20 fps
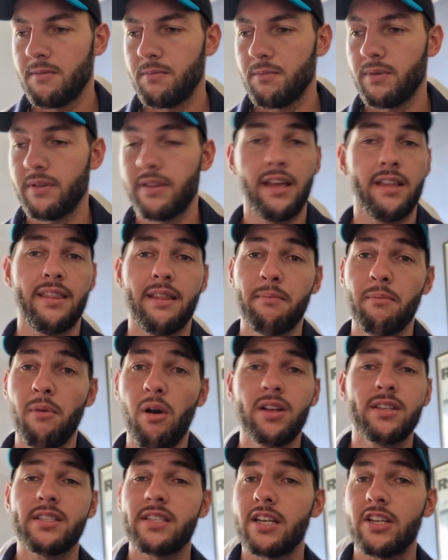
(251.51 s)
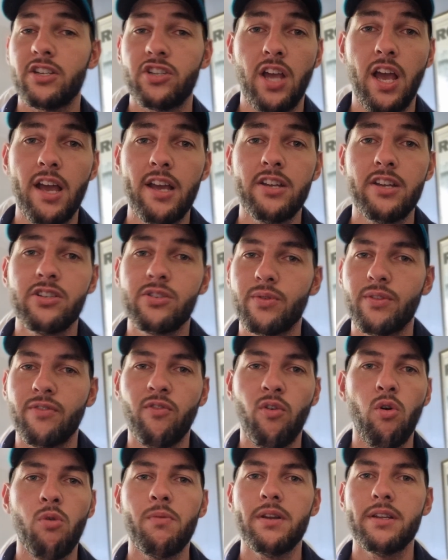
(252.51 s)
But then the mindset changed with
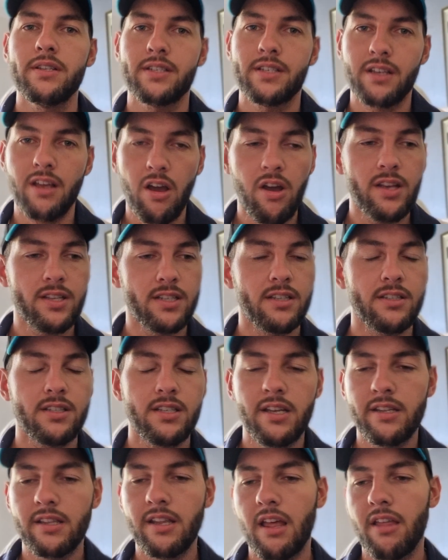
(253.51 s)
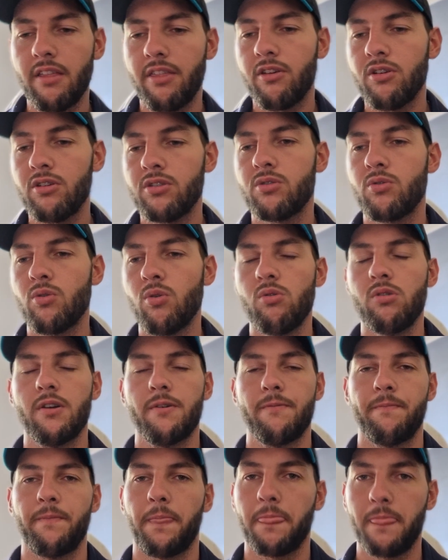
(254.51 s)
4 minutes to go, as I said, in that third
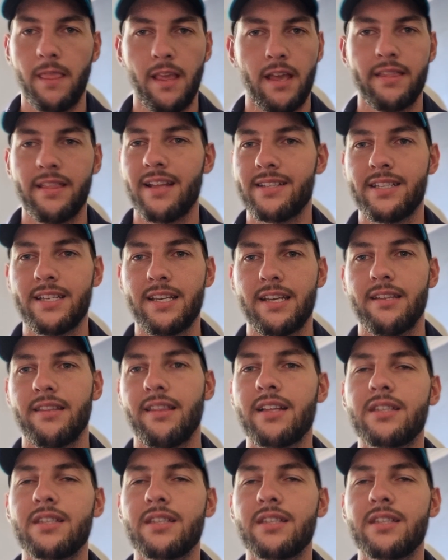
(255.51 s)
quarter, and that's it.